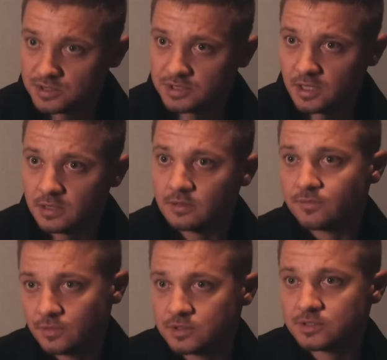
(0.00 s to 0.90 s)
like I was done
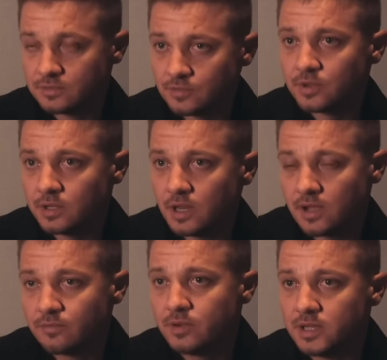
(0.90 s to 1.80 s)
the first three and a
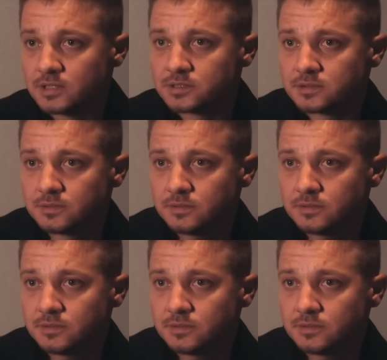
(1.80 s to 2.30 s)
half weeks.